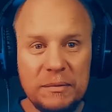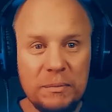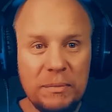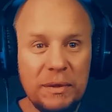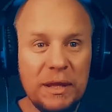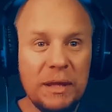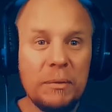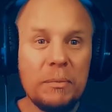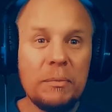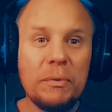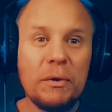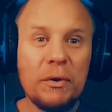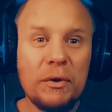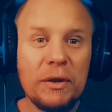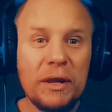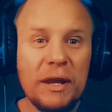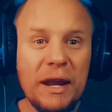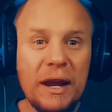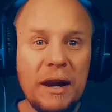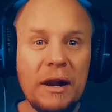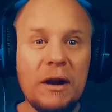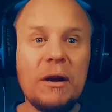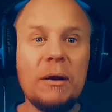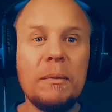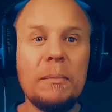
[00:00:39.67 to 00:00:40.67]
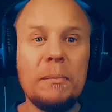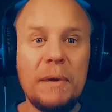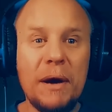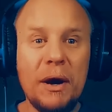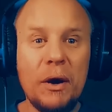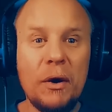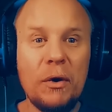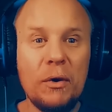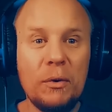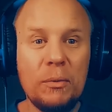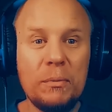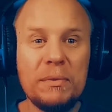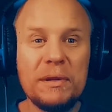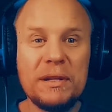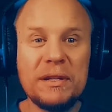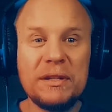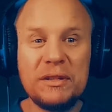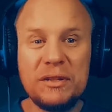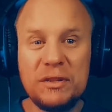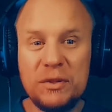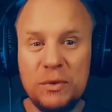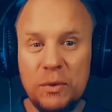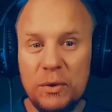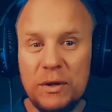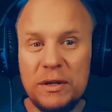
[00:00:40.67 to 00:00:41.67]
People care about open
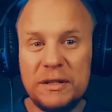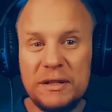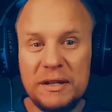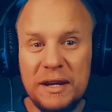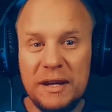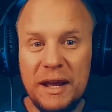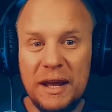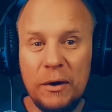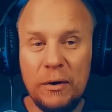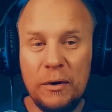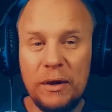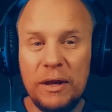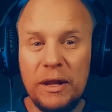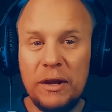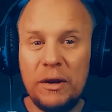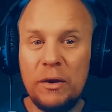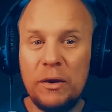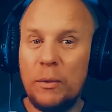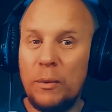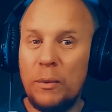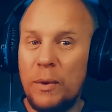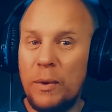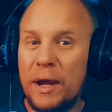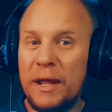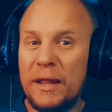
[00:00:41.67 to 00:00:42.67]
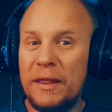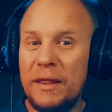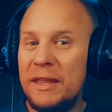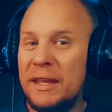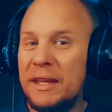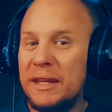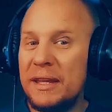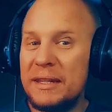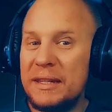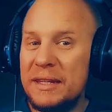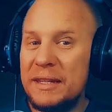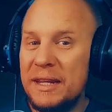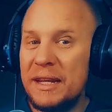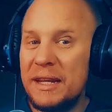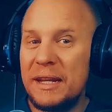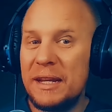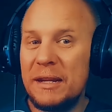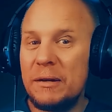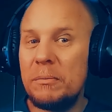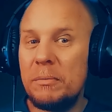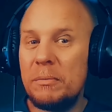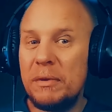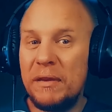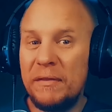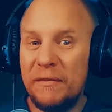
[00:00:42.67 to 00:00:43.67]
source now in a way they
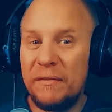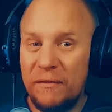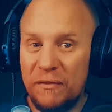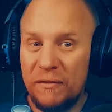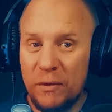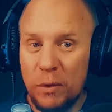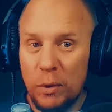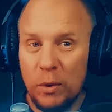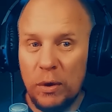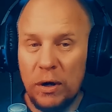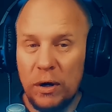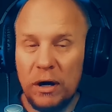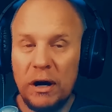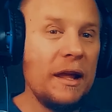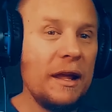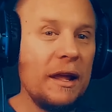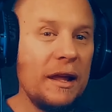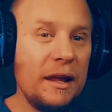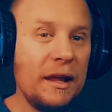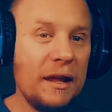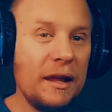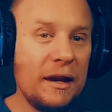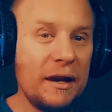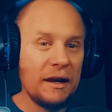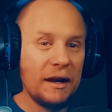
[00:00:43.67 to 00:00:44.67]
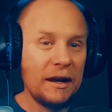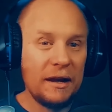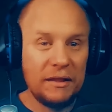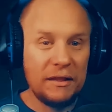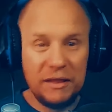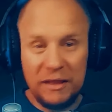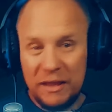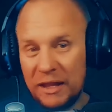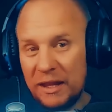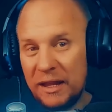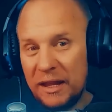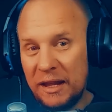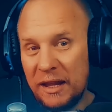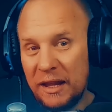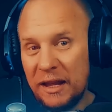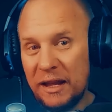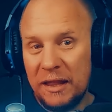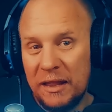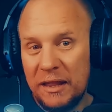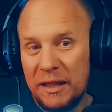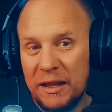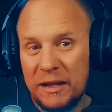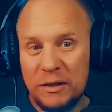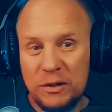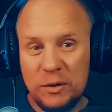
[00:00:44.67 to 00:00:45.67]
didn't before, and I think
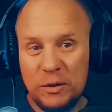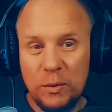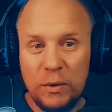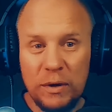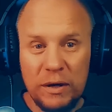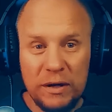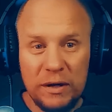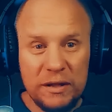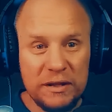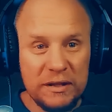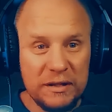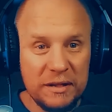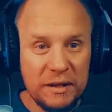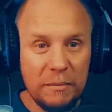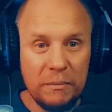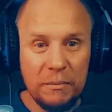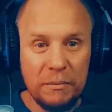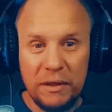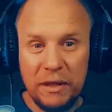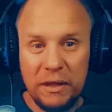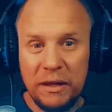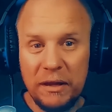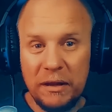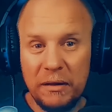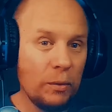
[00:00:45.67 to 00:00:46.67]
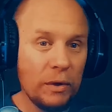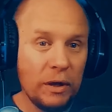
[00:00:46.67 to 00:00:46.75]
that's worth something.